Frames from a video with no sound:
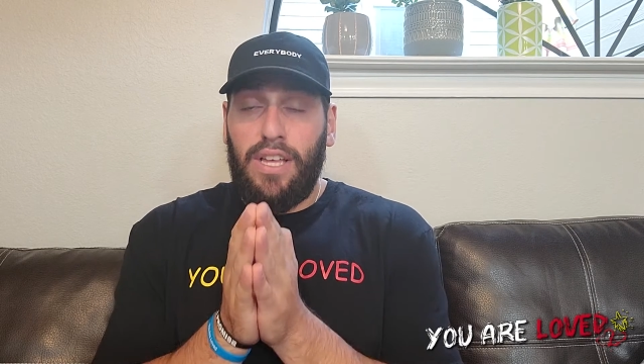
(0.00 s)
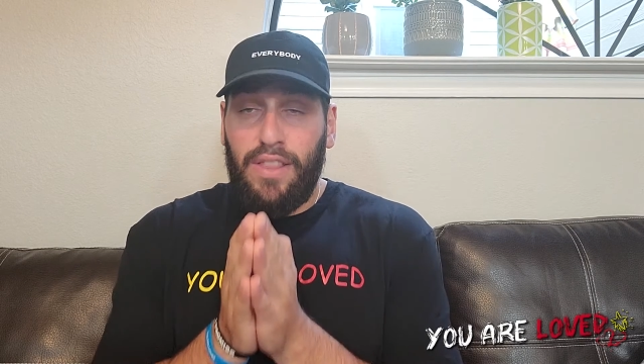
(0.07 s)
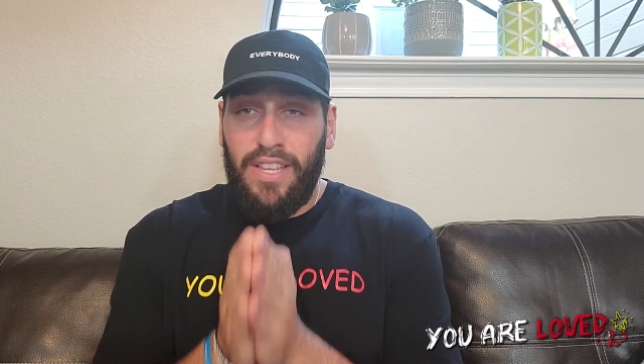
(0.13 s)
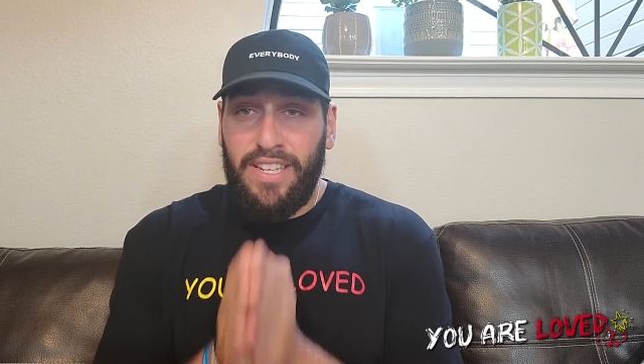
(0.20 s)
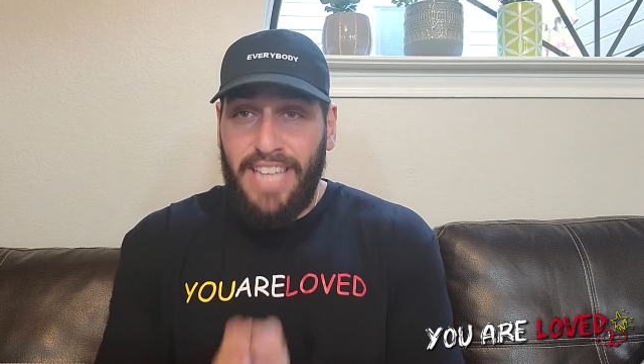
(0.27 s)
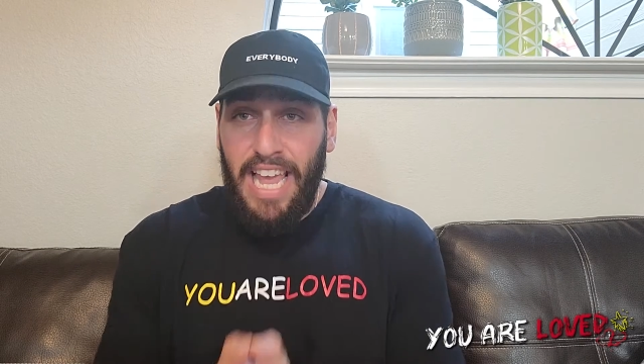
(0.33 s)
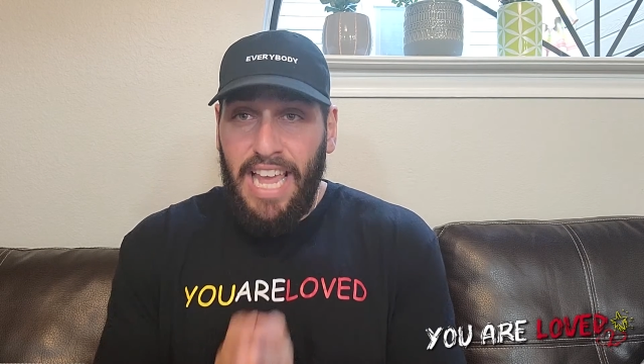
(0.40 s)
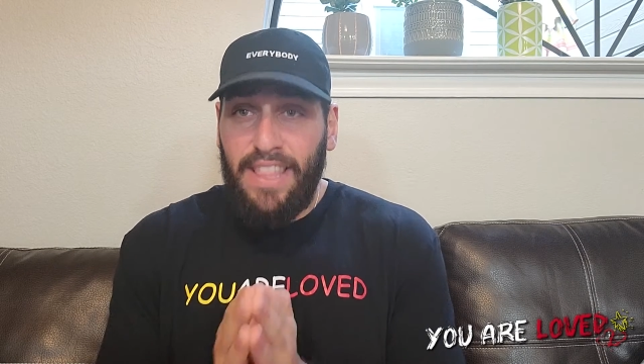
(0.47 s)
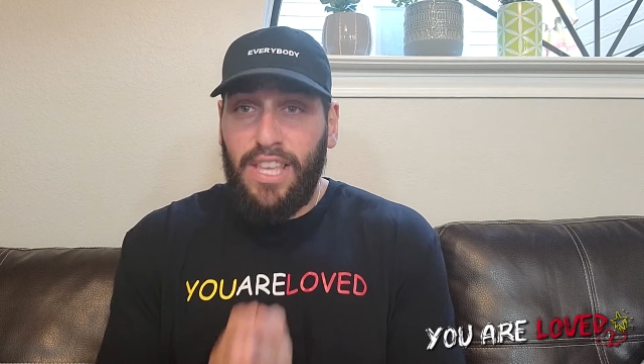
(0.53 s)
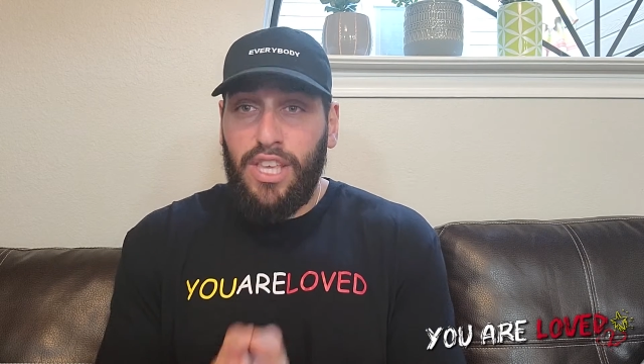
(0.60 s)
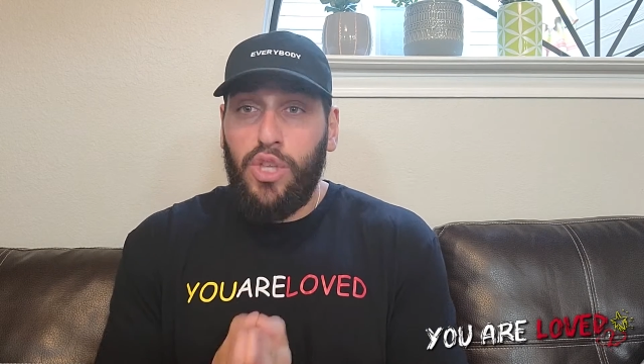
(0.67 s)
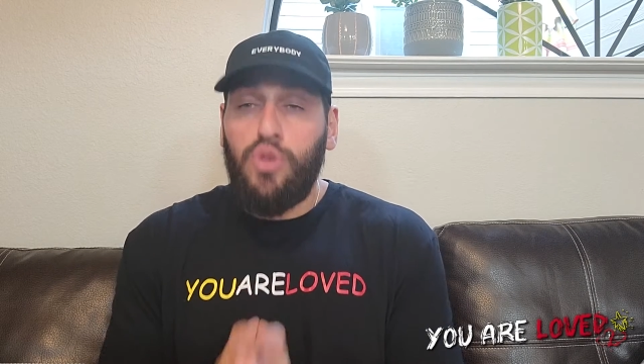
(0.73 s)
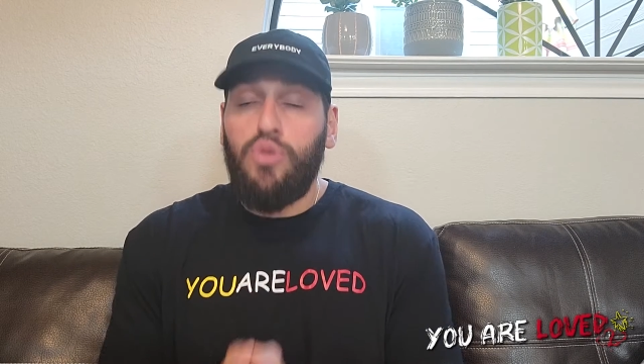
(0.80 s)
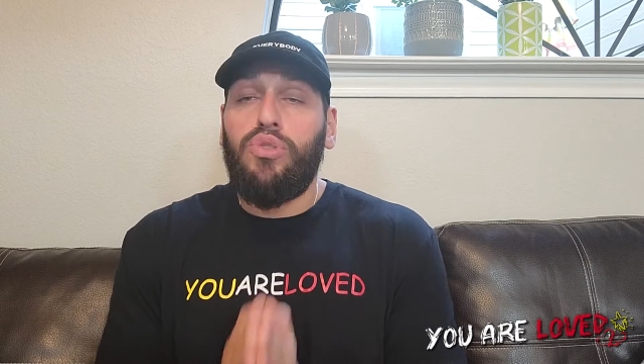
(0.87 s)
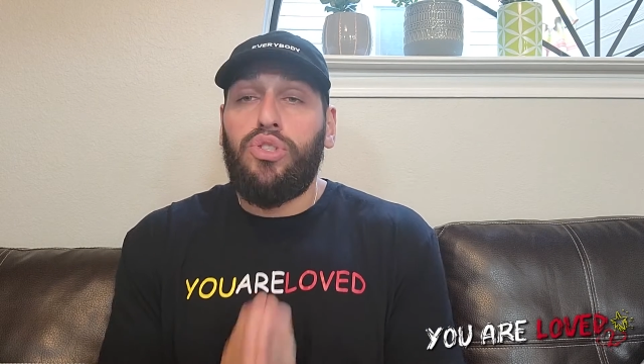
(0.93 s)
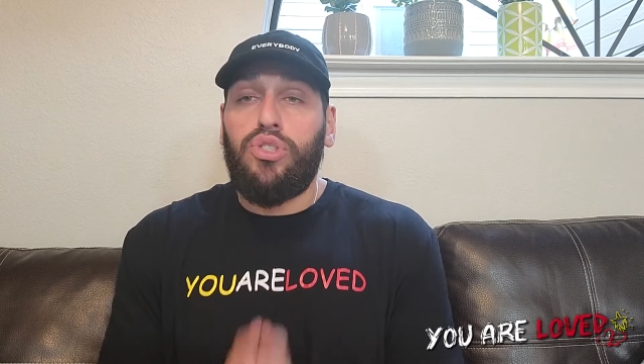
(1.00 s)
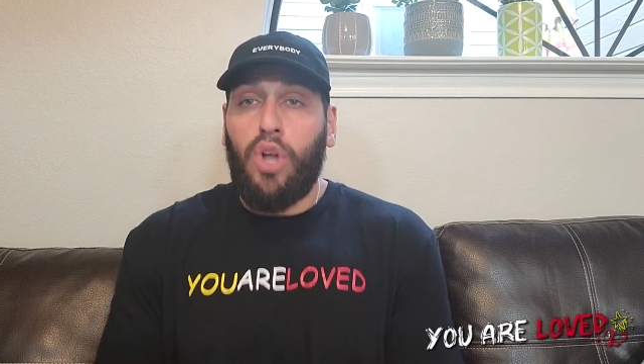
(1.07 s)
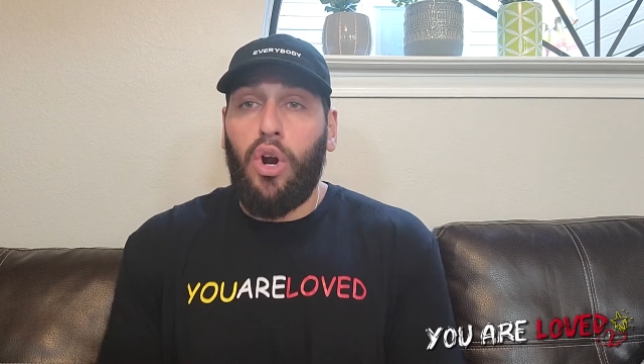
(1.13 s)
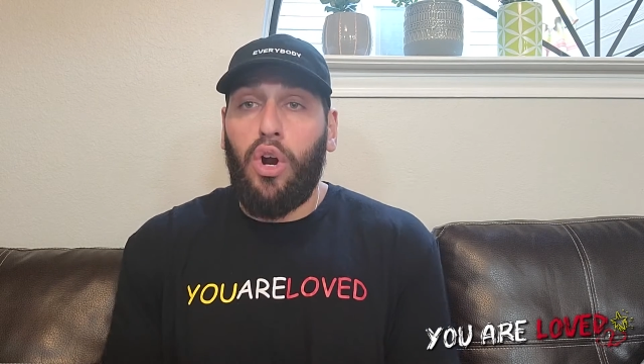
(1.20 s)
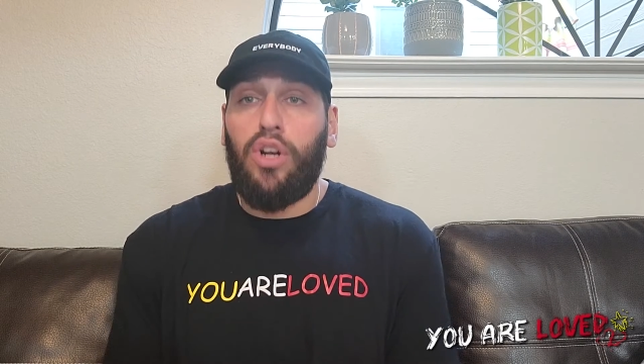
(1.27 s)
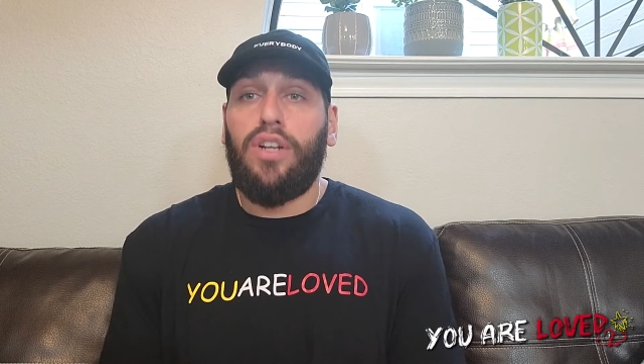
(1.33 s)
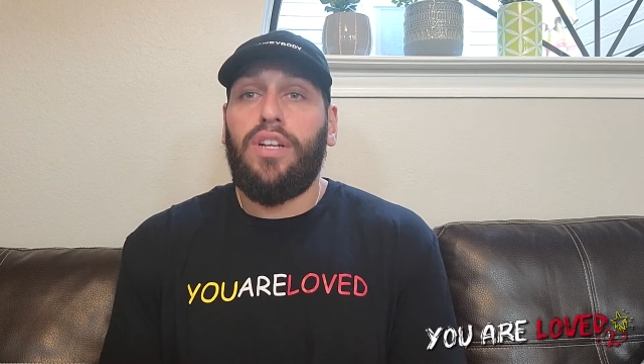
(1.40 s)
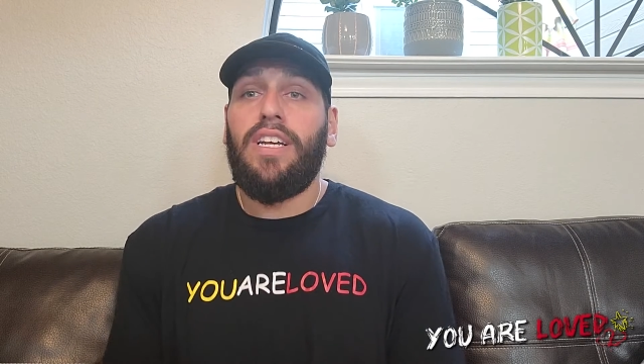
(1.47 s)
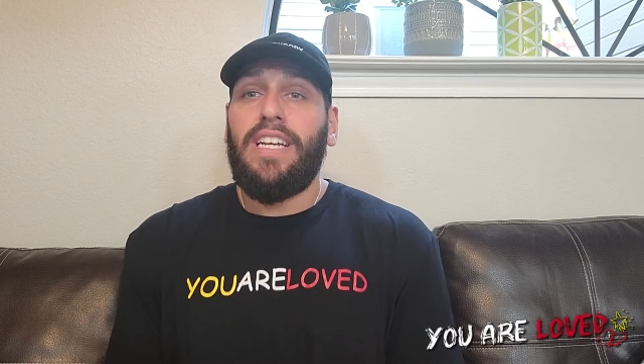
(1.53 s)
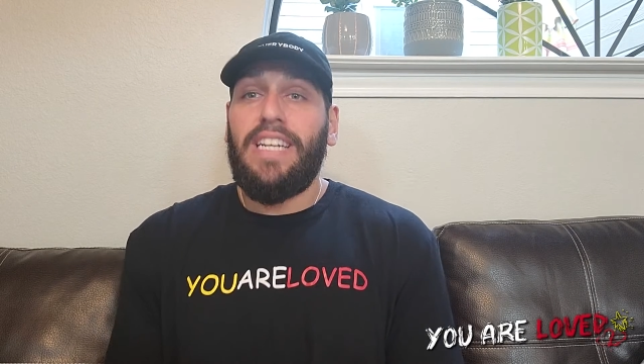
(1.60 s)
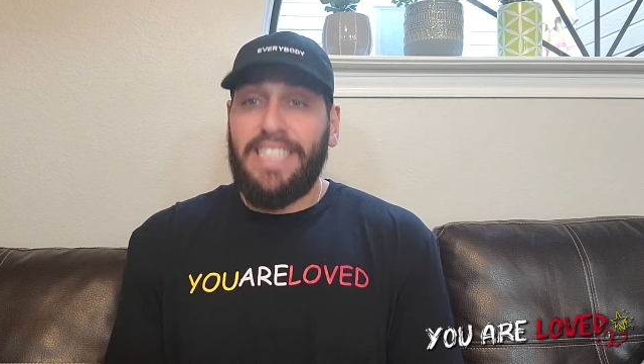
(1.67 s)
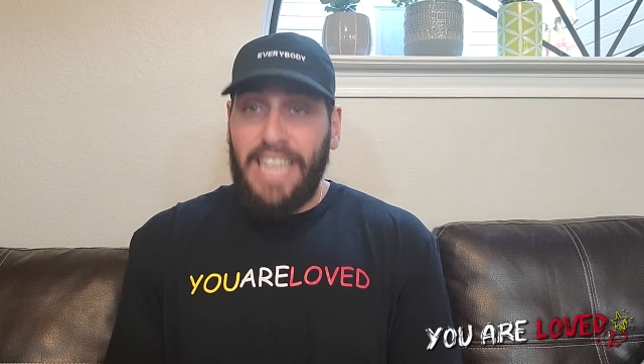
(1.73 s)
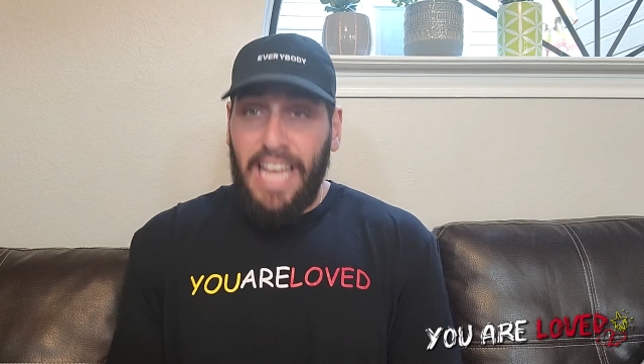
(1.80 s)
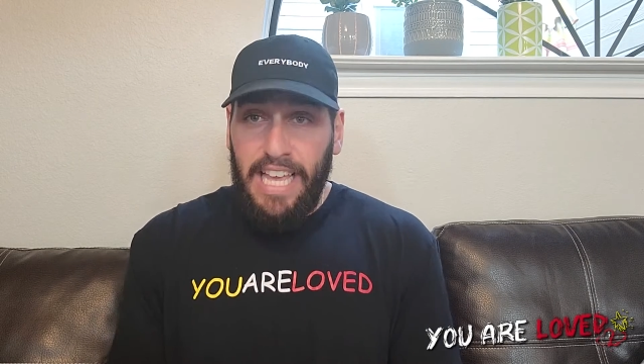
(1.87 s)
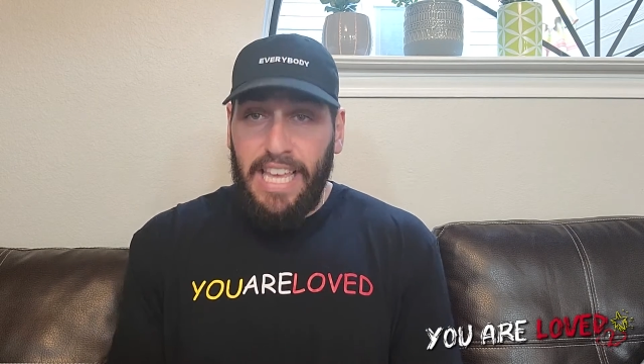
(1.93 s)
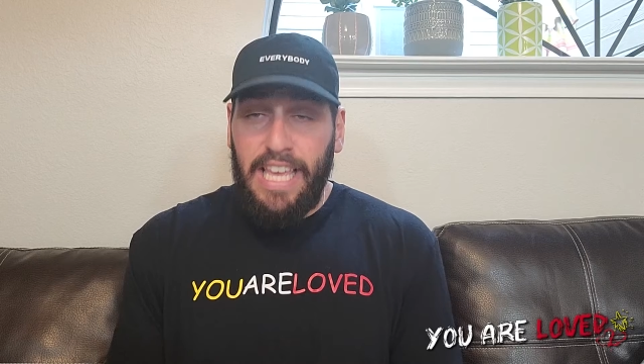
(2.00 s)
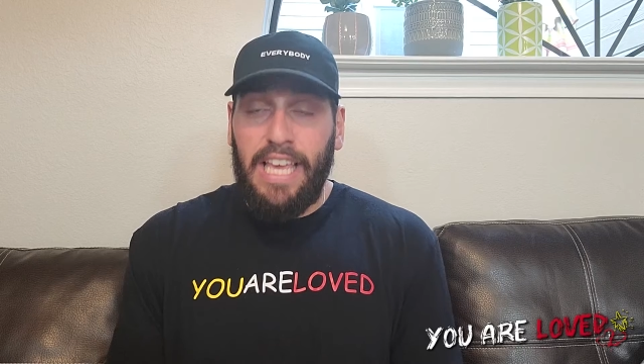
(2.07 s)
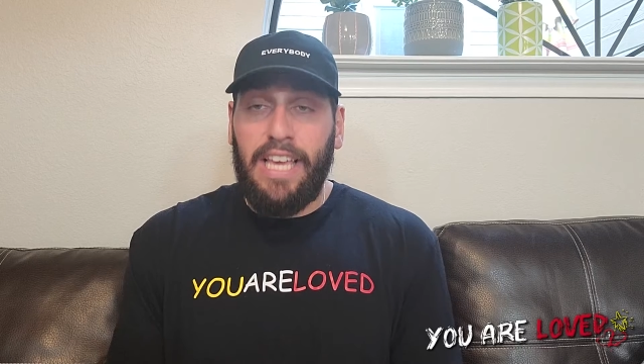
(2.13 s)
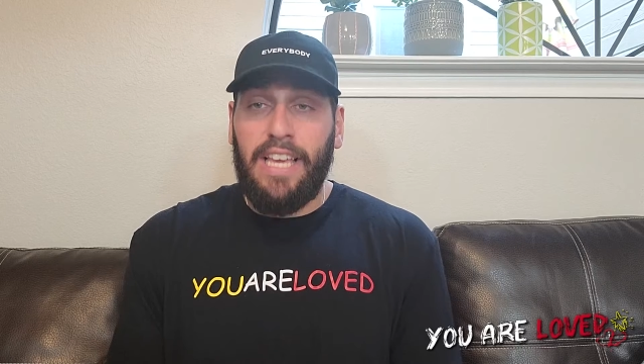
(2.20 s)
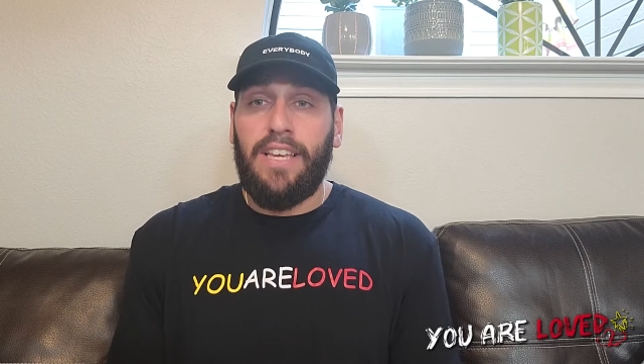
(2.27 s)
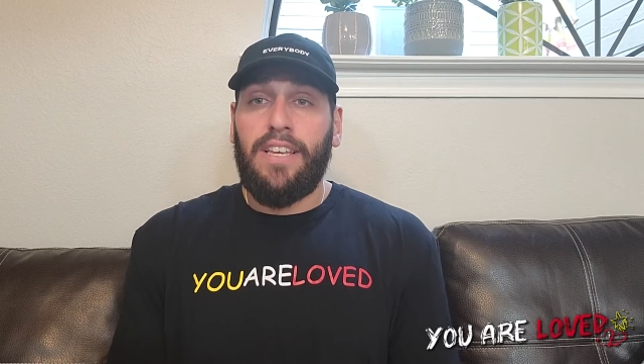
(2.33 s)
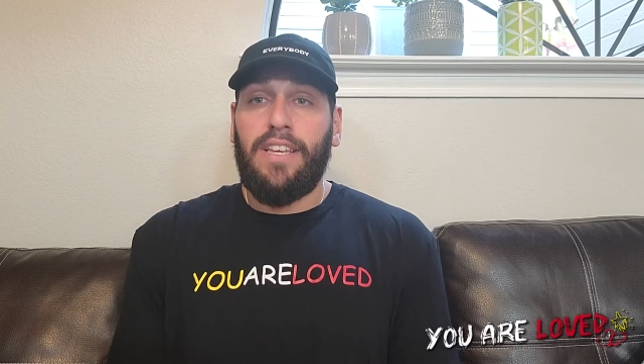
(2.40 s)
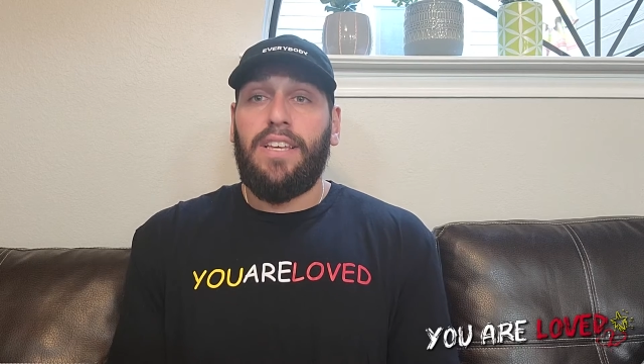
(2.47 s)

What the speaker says: the day that you start taking